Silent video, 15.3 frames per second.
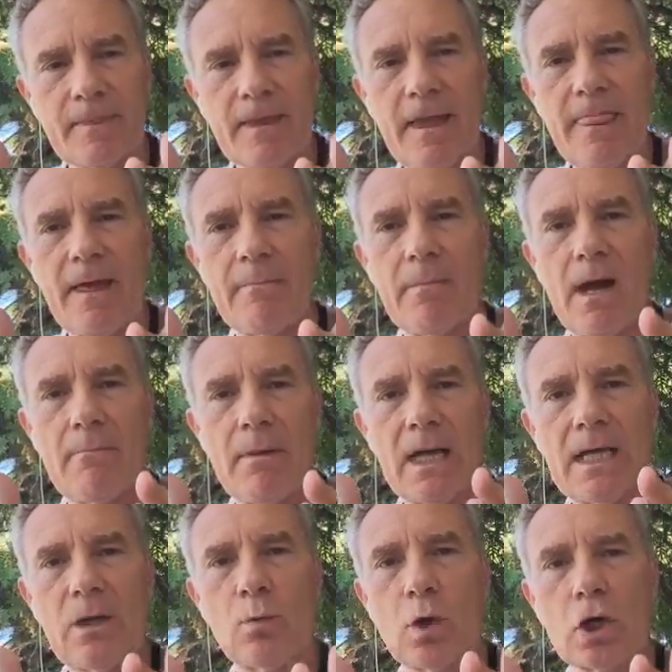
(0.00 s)
and then my
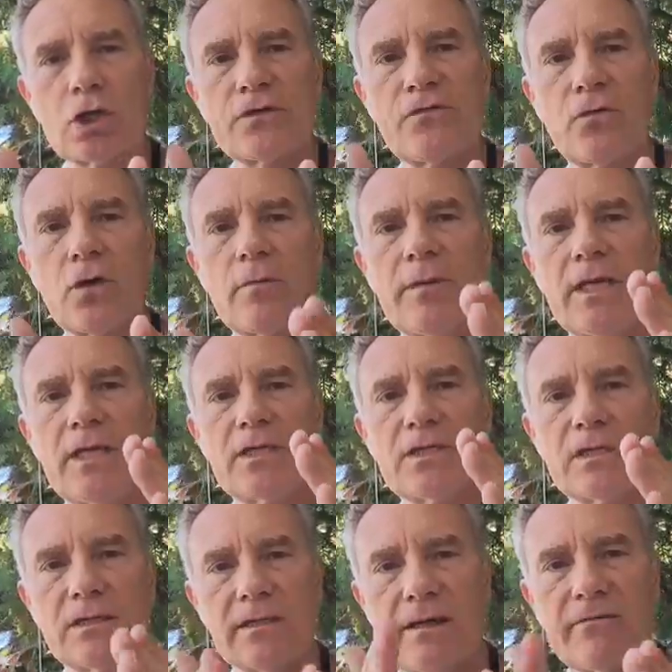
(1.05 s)
money works for me
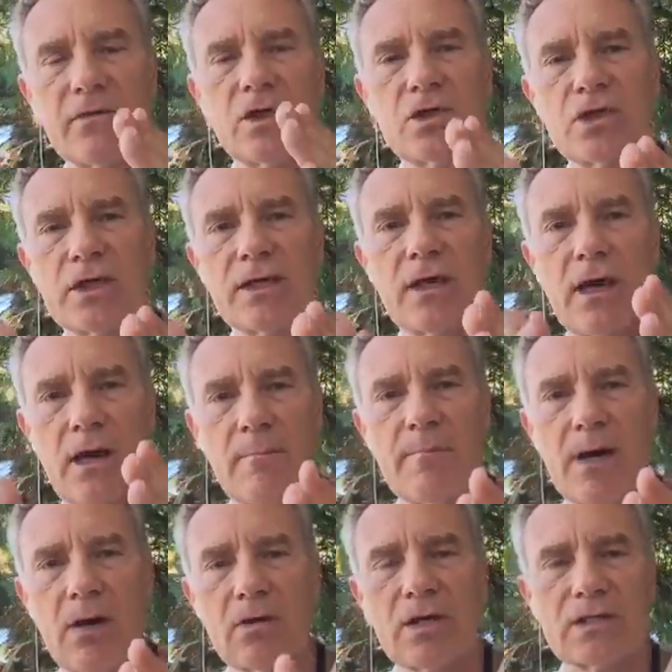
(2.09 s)
to leverage and
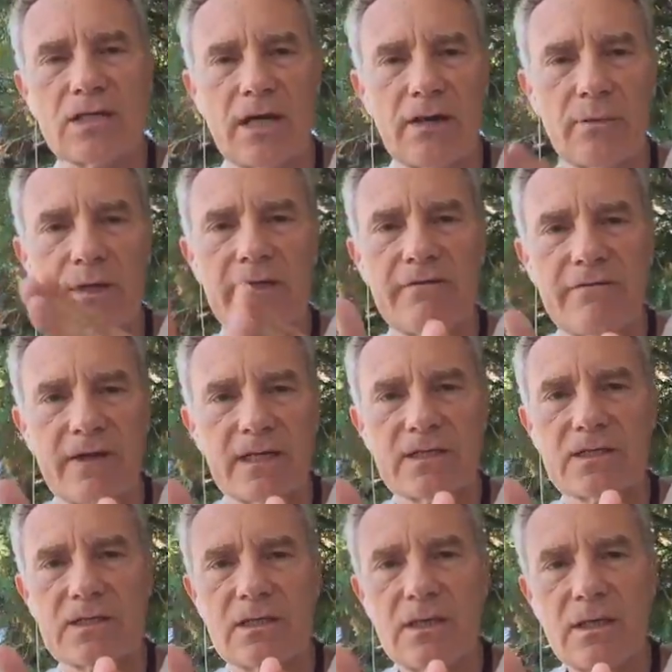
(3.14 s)
compound because I
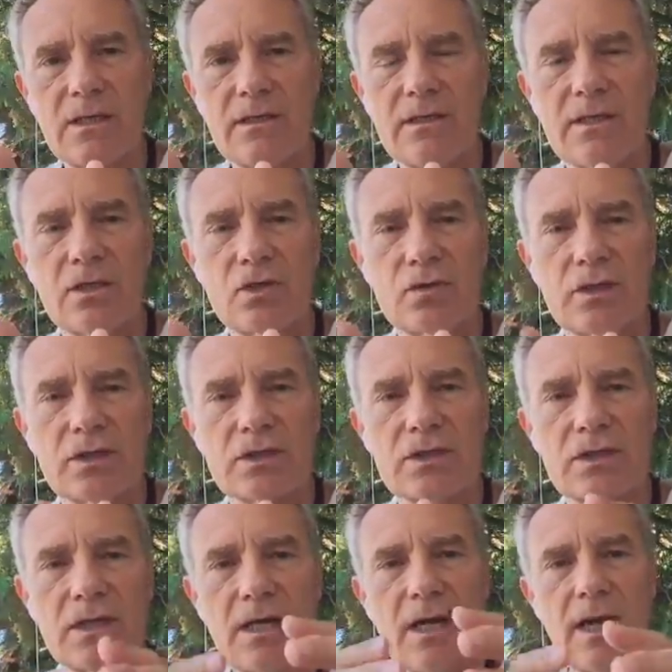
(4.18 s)
reinvest the
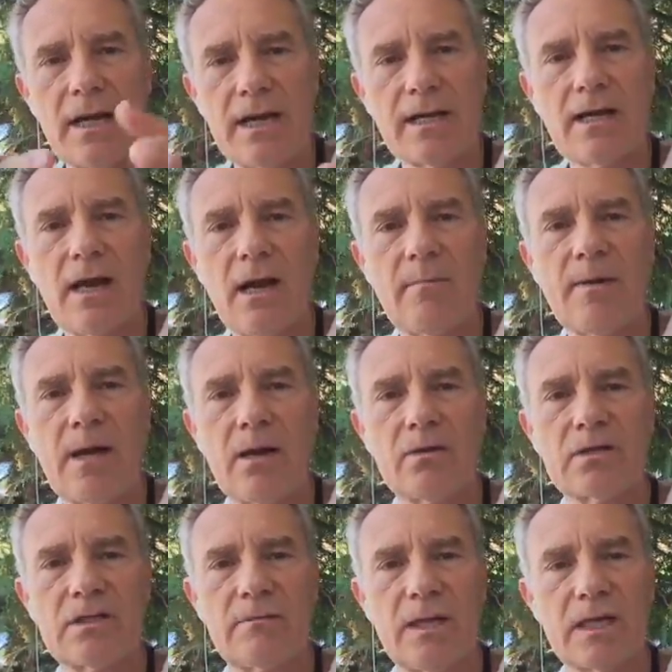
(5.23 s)
interest, and it
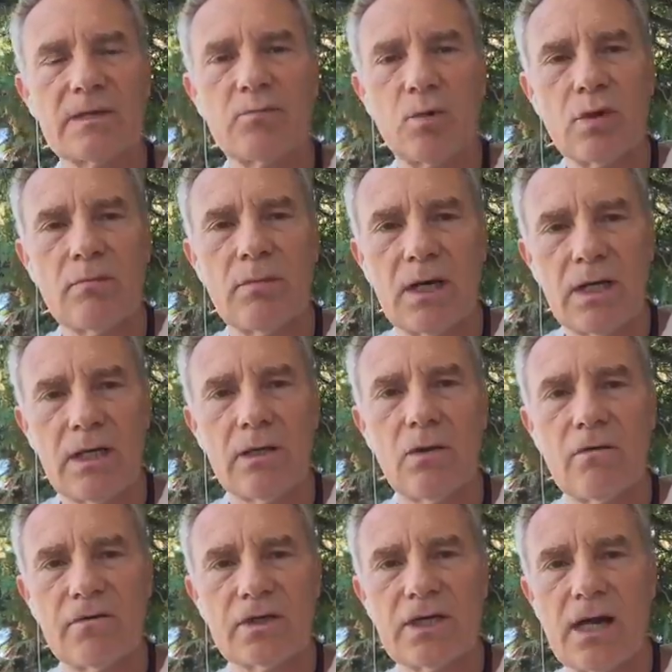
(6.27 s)
compounds and makes more money
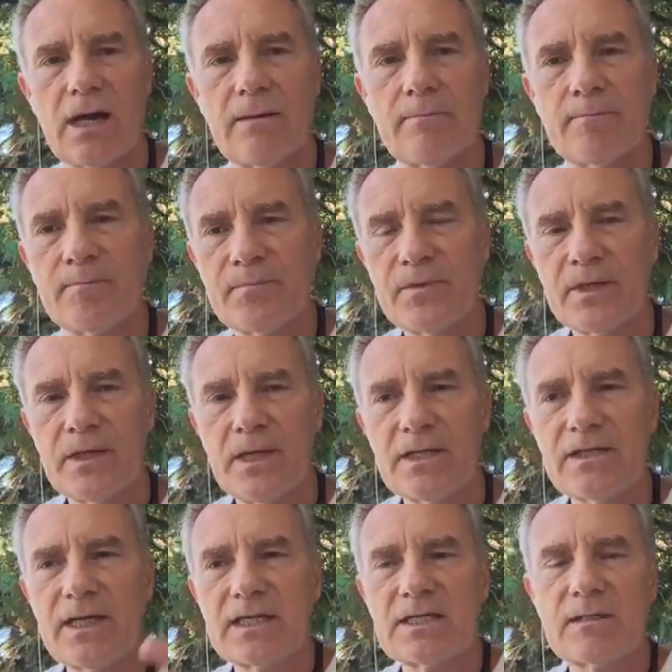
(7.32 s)
over time.
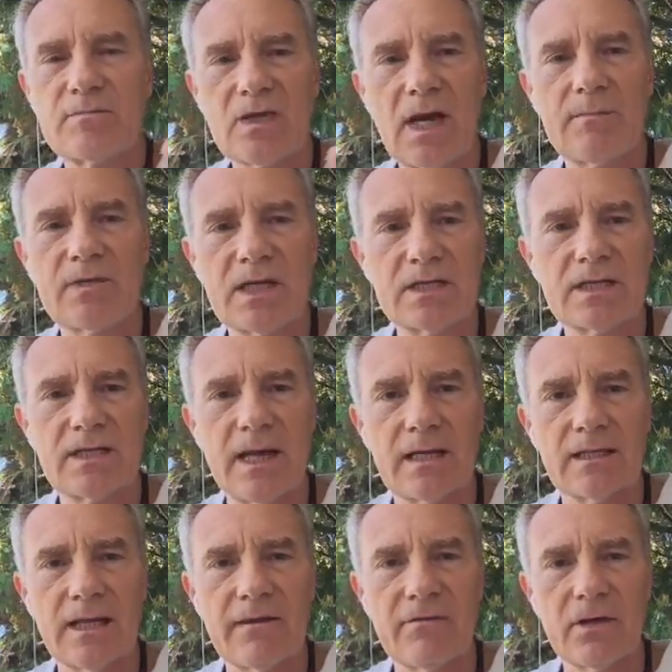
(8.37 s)
It takes some time to get to
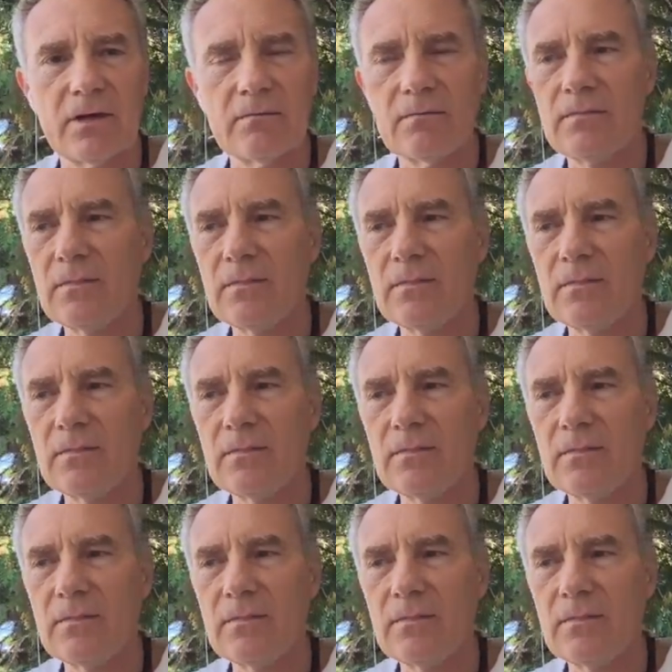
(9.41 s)
that level.